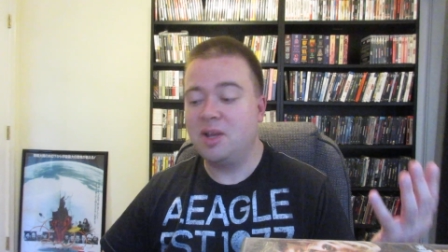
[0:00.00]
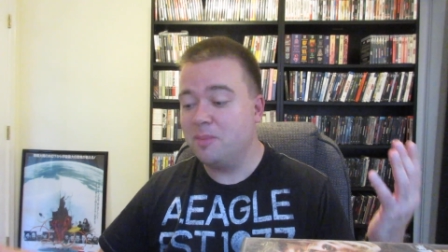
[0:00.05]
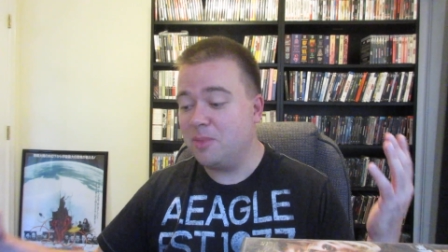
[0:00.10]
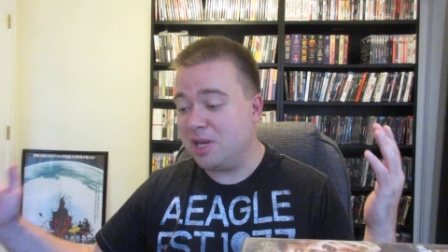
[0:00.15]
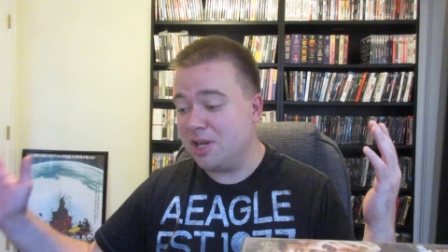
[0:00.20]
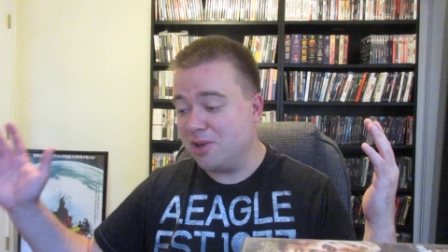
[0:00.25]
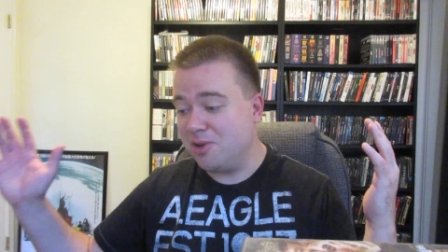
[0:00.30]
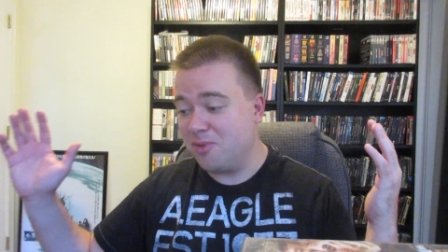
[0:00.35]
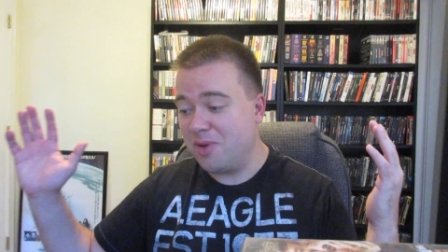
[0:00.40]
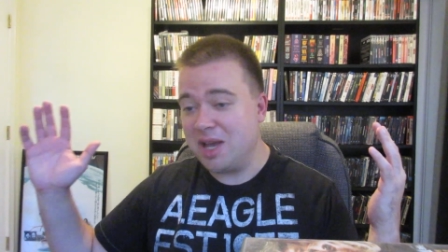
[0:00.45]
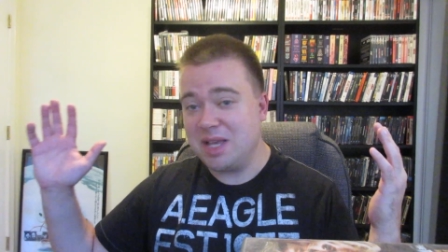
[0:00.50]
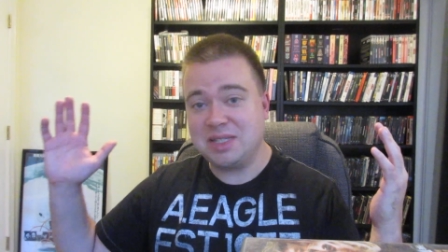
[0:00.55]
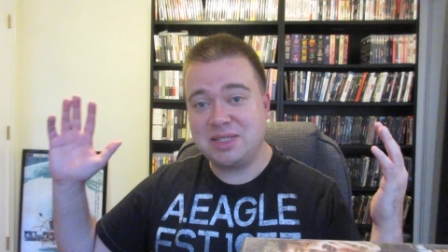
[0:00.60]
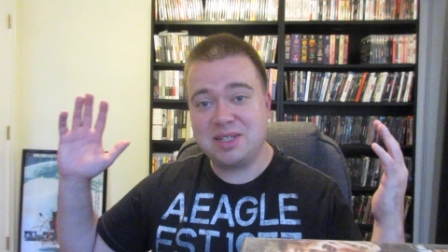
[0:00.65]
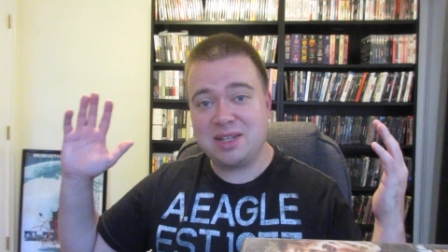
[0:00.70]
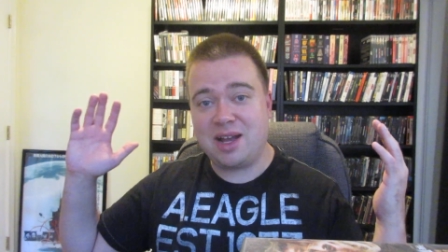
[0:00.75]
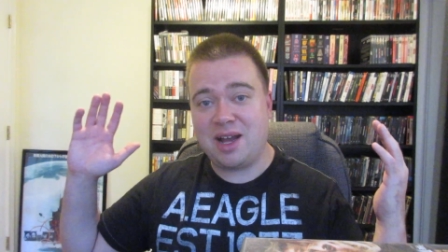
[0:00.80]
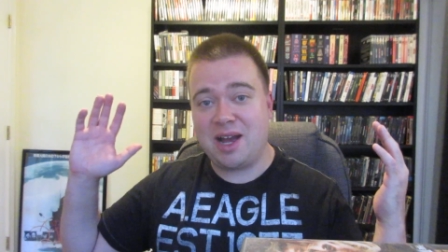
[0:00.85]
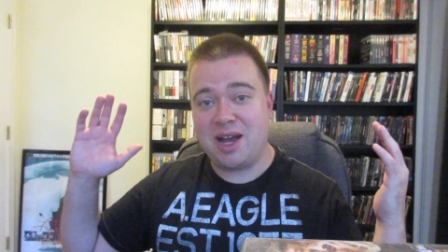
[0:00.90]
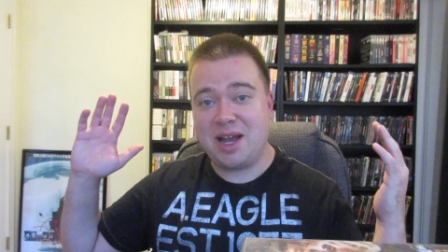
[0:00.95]
But
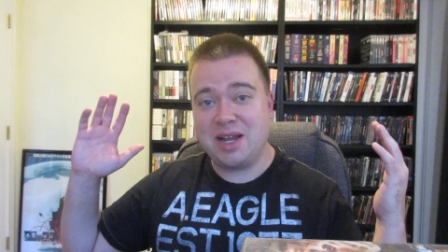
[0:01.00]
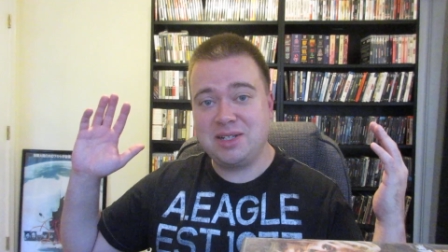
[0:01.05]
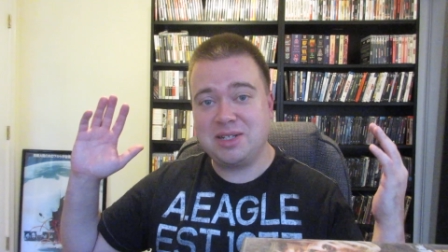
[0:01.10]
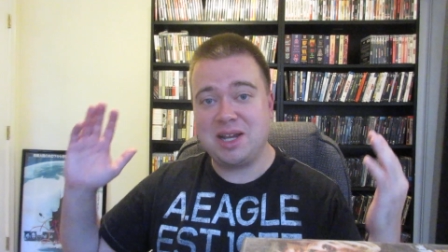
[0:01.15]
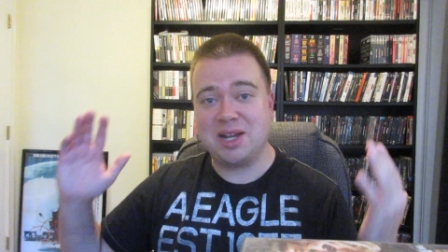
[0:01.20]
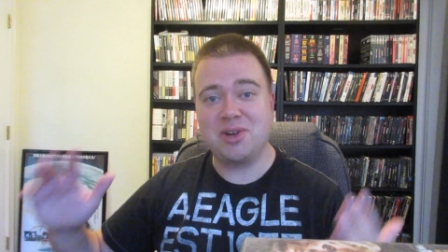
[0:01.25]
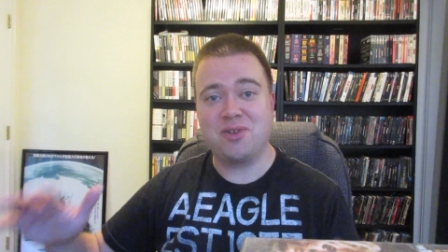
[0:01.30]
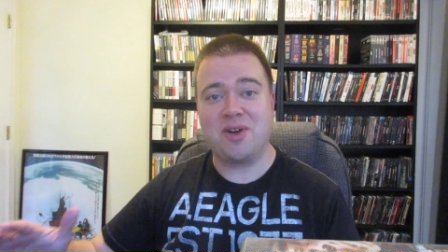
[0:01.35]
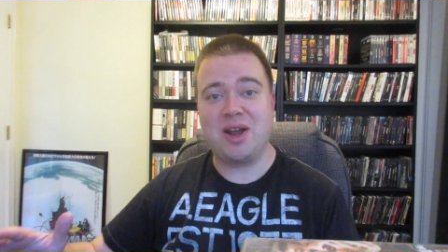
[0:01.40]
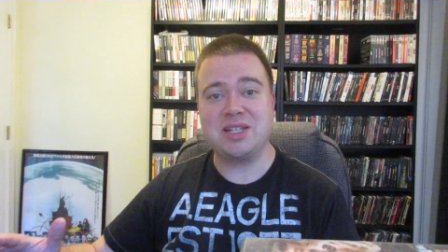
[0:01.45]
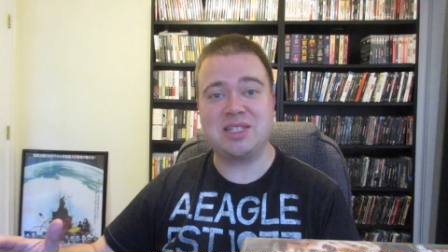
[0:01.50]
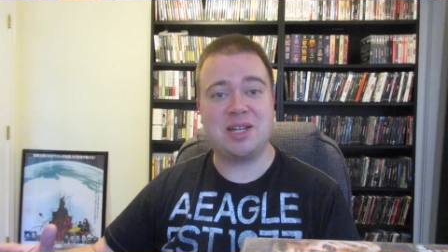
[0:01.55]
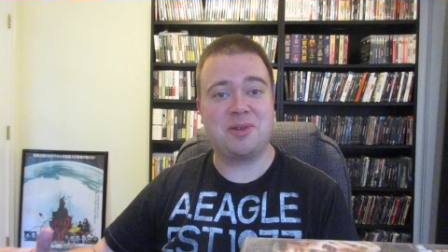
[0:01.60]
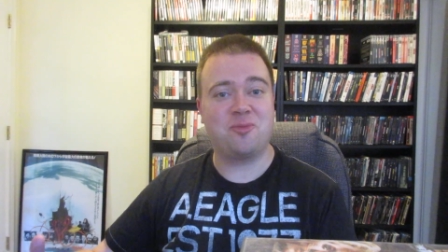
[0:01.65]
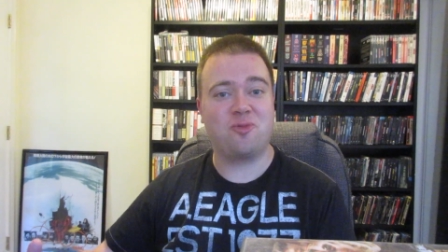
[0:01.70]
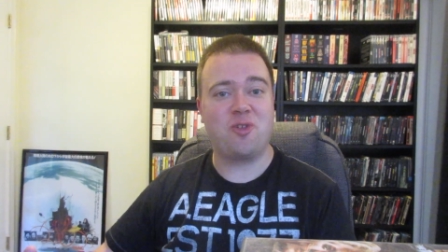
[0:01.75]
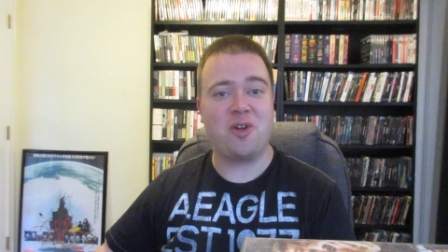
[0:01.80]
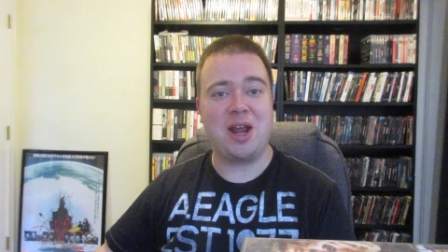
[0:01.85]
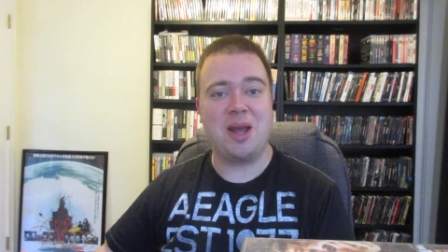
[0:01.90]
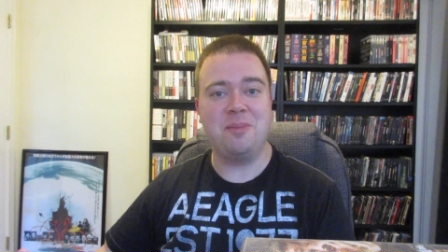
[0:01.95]
anyways, I digress.
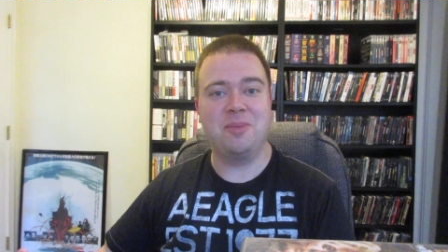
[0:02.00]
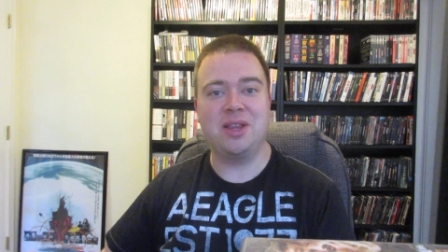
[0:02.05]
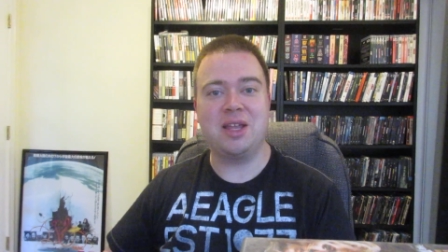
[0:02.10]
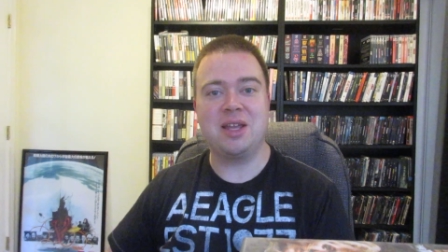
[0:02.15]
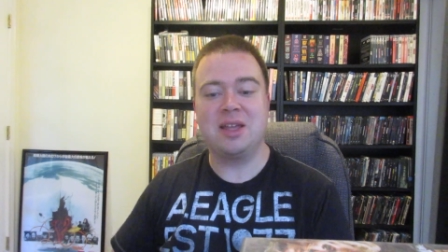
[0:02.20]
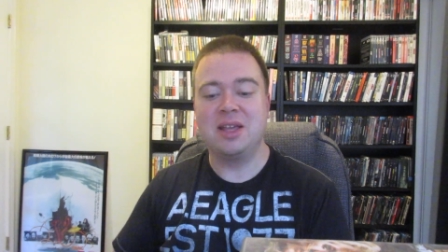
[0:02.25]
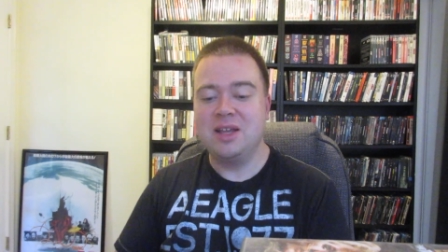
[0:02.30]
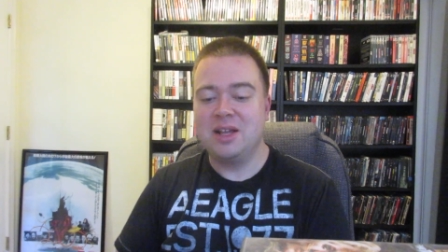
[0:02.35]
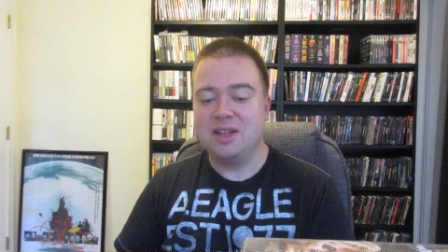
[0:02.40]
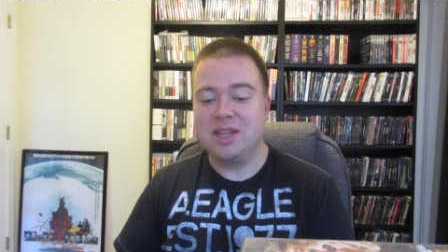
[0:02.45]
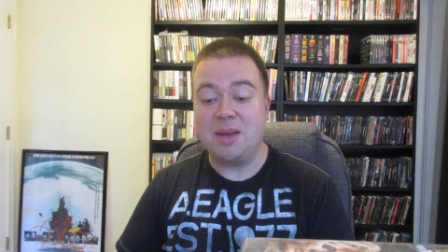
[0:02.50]
I'm rambling.